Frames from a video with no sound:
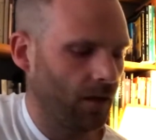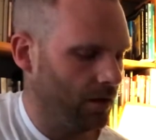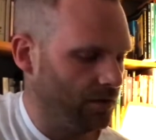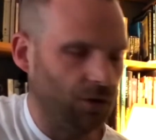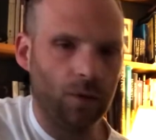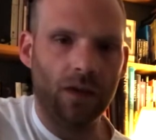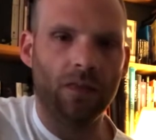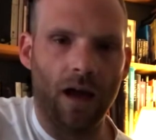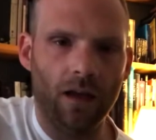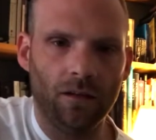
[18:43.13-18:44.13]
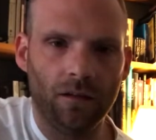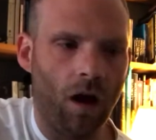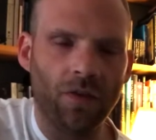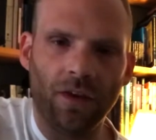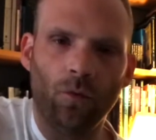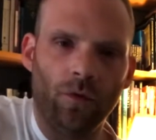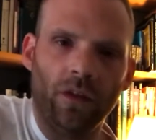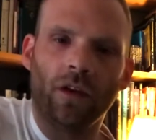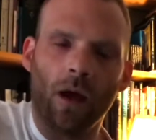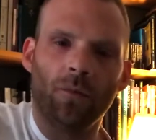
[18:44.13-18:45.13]
Doing that, I think within
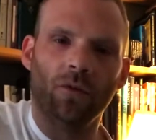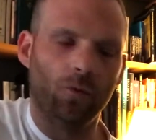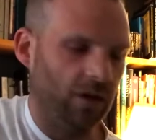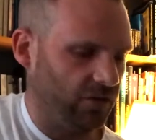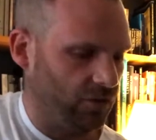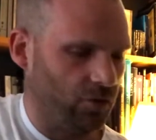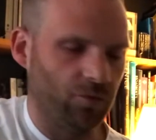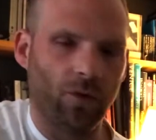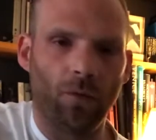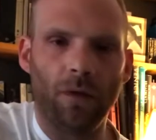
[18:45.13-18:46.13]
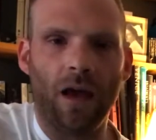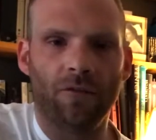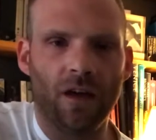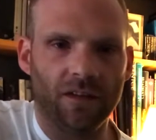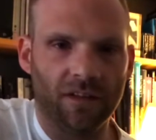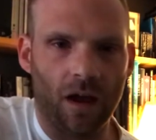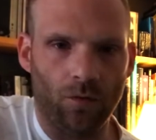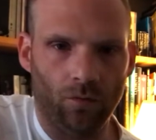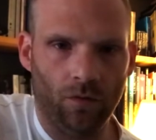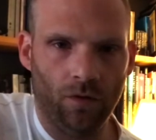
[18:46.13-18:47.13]
a couple of weeks you could probably have that
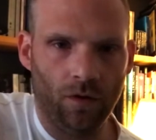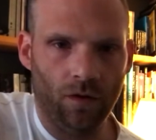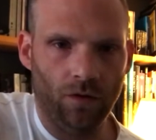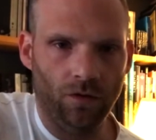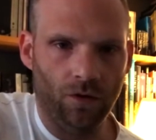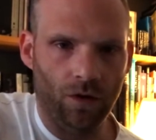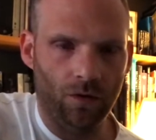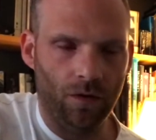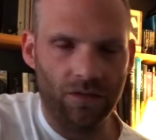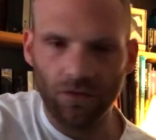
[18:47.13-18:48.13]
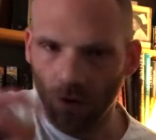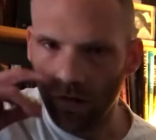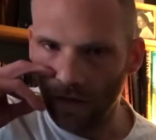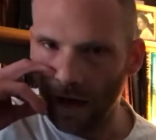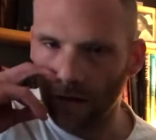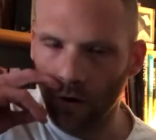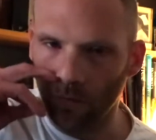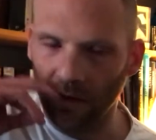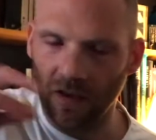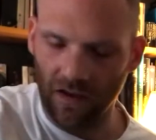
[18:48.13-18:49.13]
down. You know, it's not that
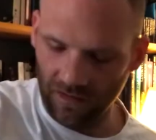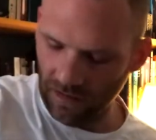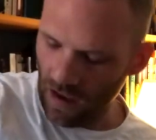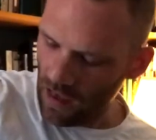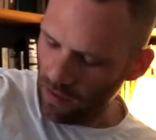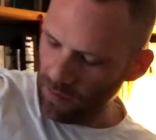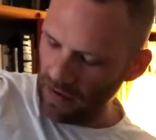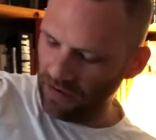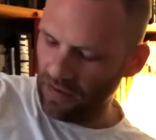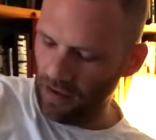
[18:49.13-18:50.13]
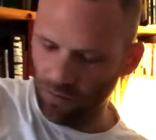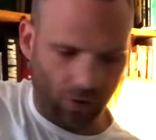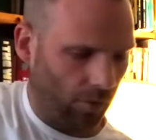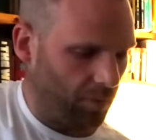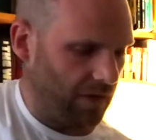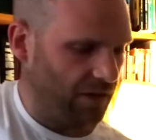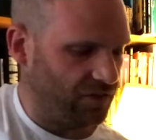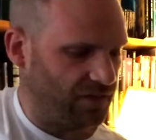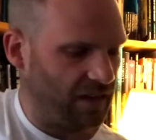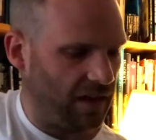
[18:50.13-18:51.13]
complicated. The biggest thing probably is
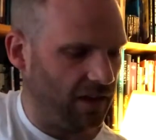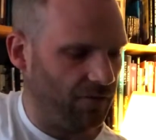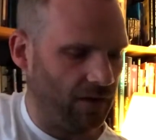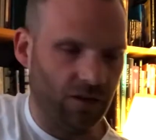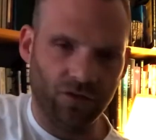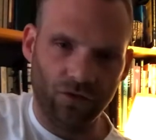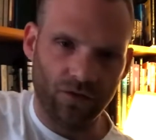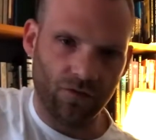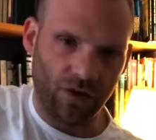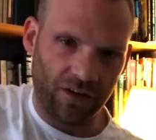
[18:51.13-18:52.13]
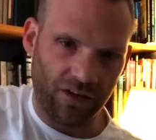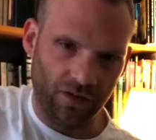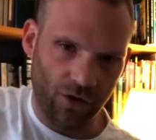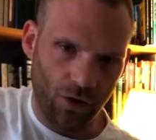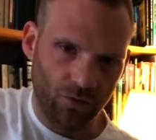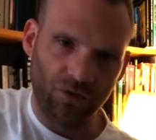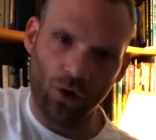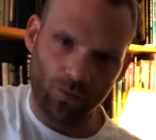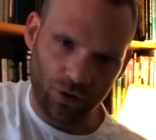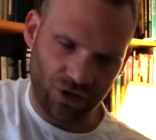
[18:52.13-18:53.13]
just getting your fingers used to fretting the notes,
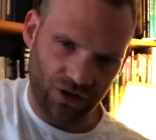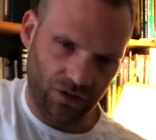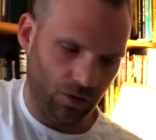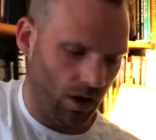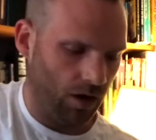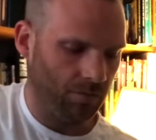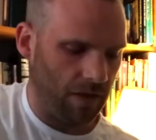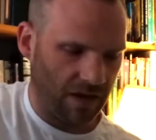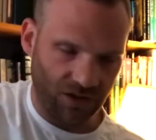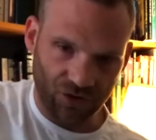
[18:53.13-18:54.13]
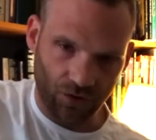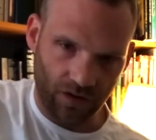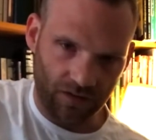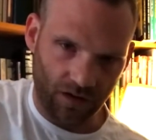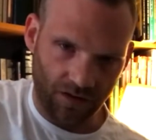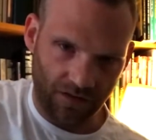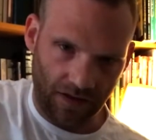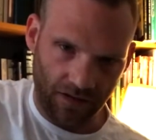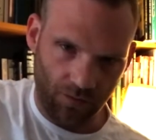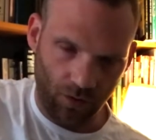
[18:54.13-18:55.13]
not pushing too hard, making sure the guitar's
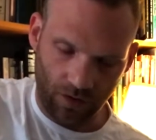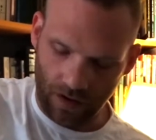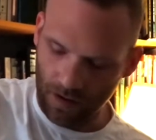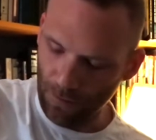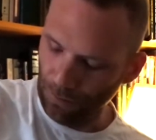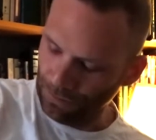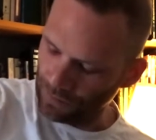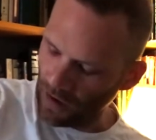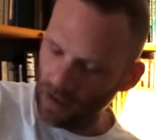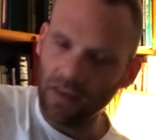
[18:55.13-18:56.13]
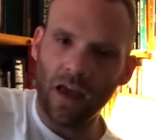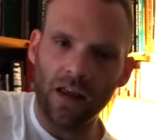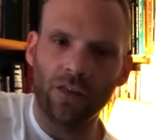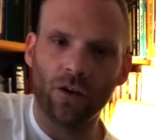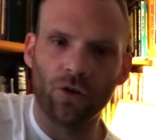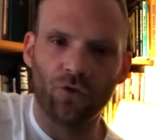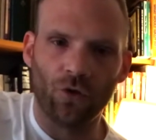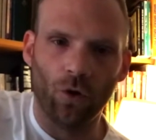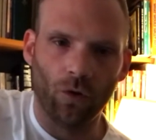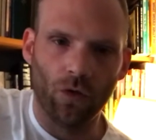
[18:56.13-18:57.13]
set up okay, and getting the
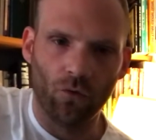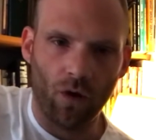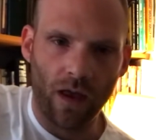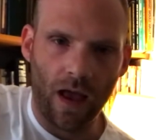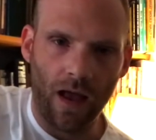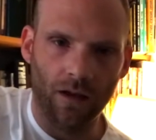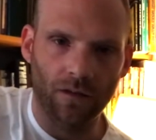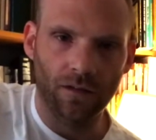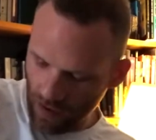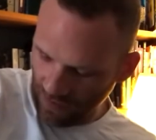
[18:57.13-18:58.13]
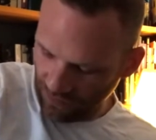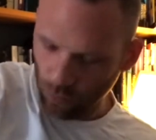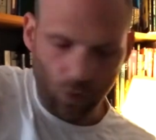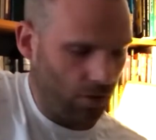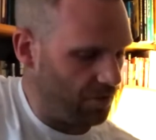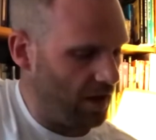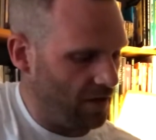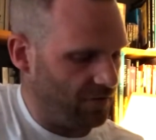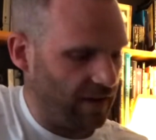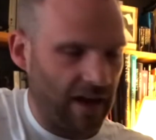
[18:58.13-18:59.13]
control on the right hand. It's worth
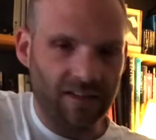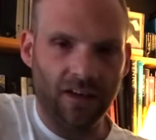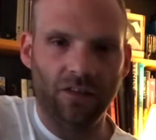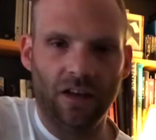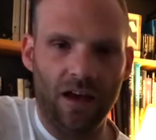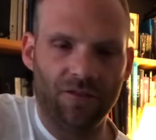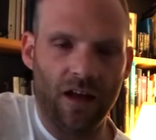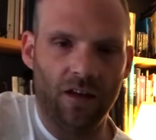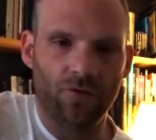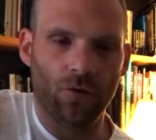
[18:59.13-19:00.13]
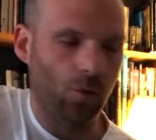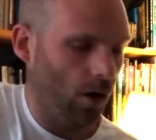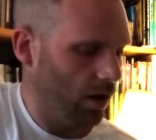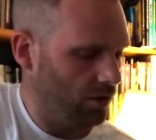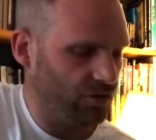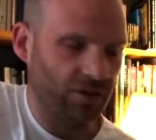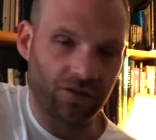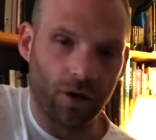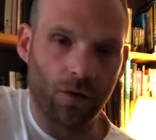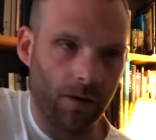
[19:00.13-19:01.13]
forgetting the left hand for a while and just
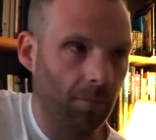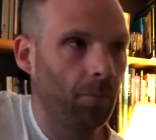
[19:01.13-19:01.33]
going.